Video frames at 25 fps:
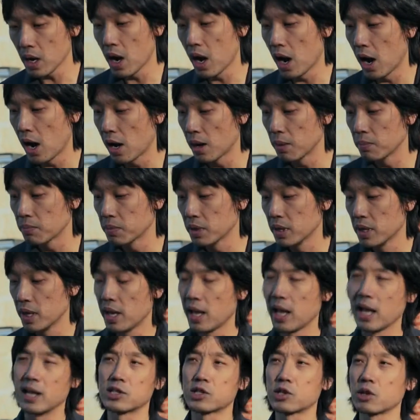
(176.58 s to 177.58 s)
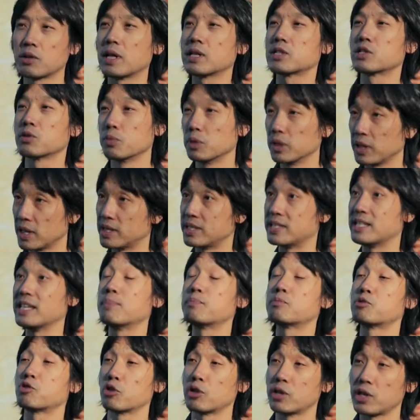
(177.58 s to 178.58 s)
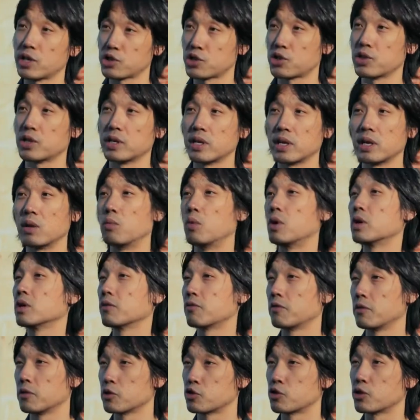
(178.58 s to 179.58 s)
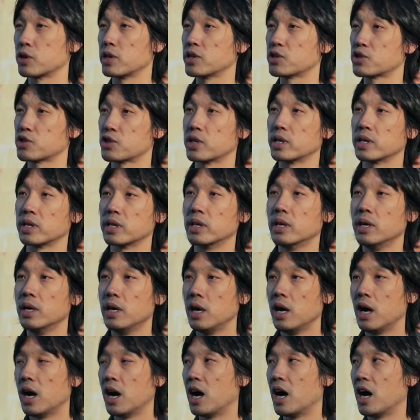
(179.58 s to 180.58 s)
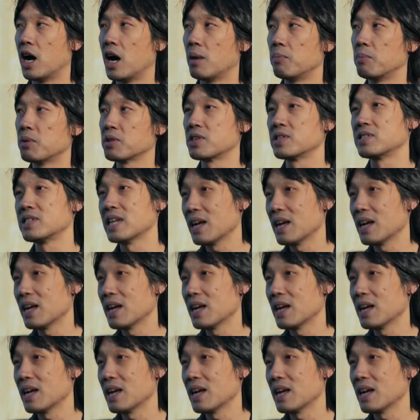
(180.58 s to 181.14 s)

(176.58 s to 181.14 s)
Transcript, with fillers: Um, and so that's a really deep tradition and a wonderful tradition. Um, but the